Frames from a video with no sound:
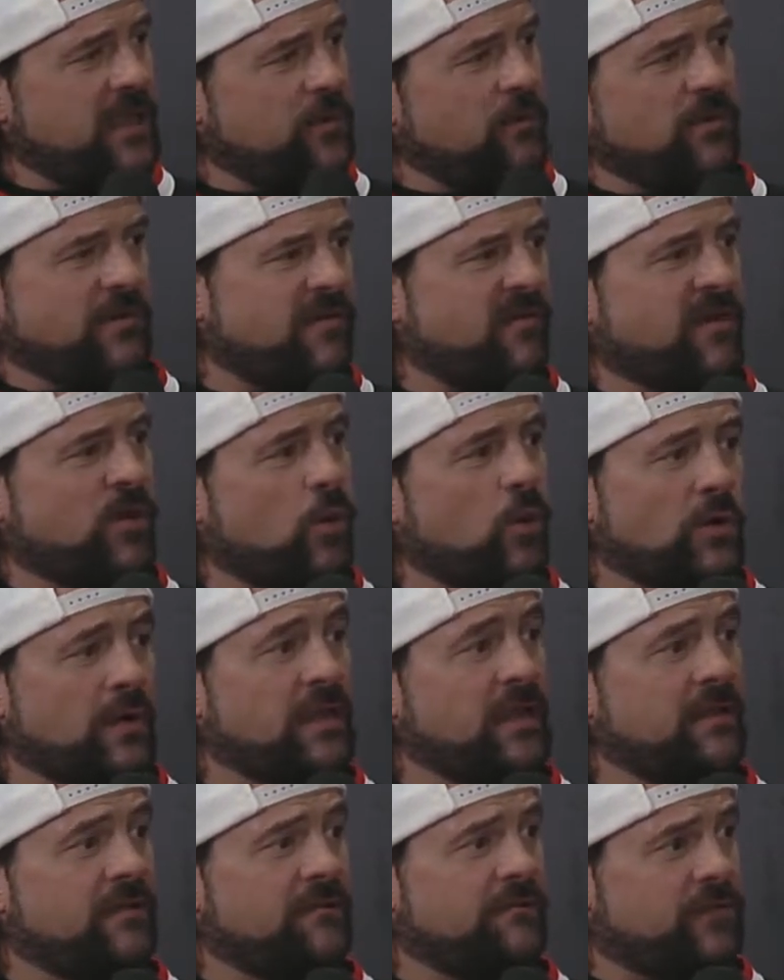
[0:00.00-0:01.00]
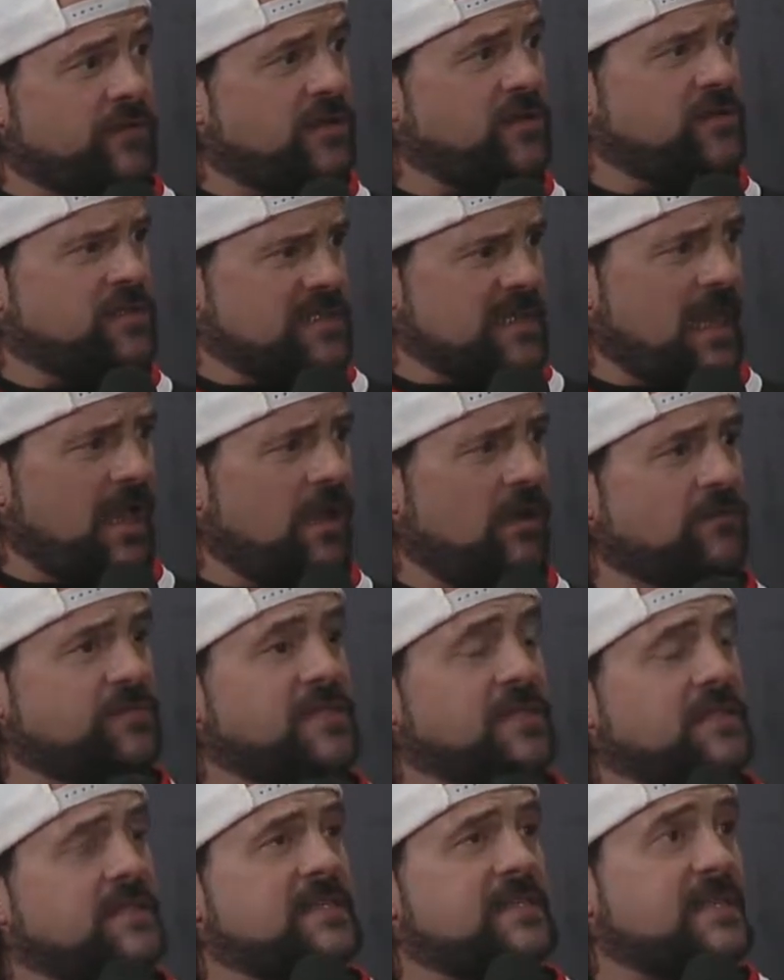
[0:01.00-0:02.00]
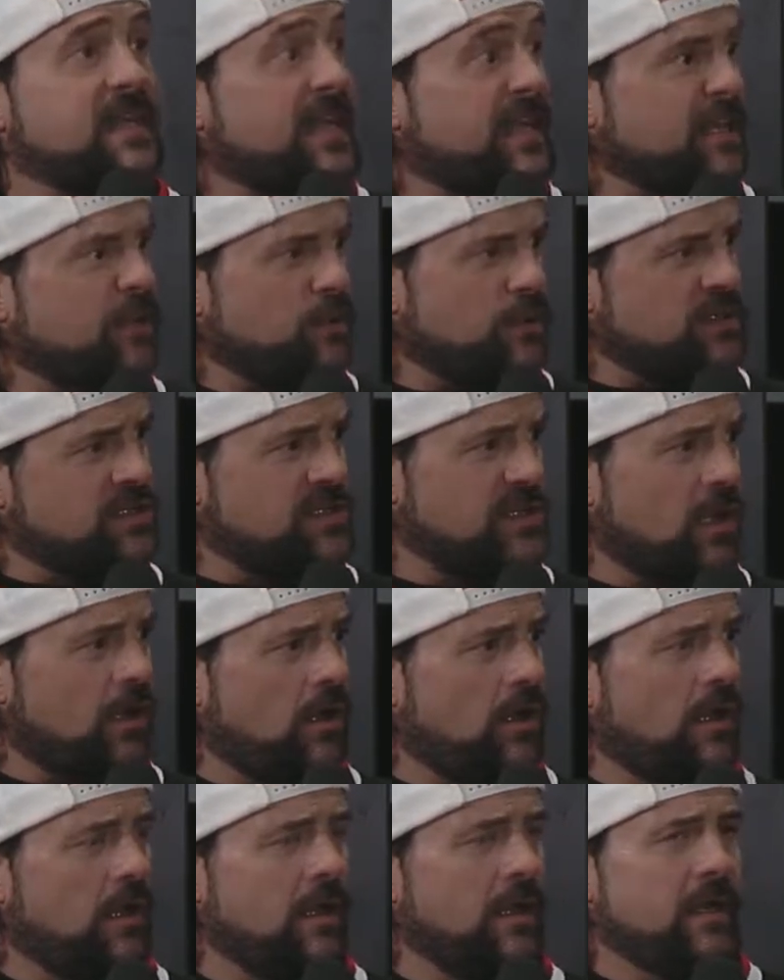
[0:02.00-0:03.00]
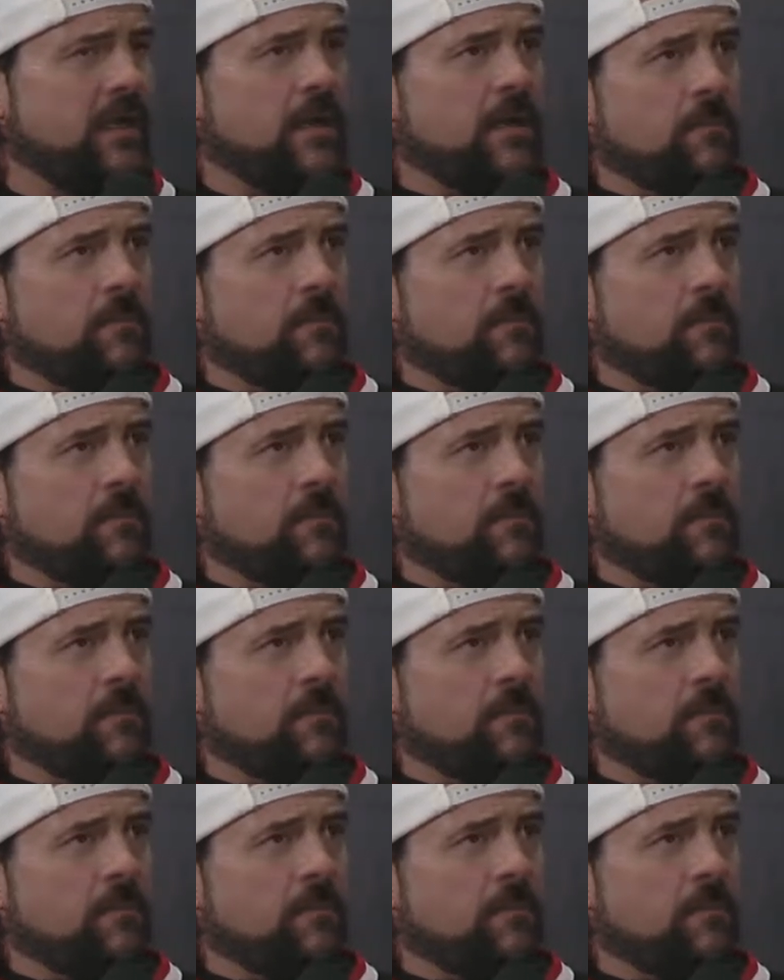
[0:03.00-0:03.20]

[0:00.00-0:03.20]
You were recording it for yourselves to sing your song.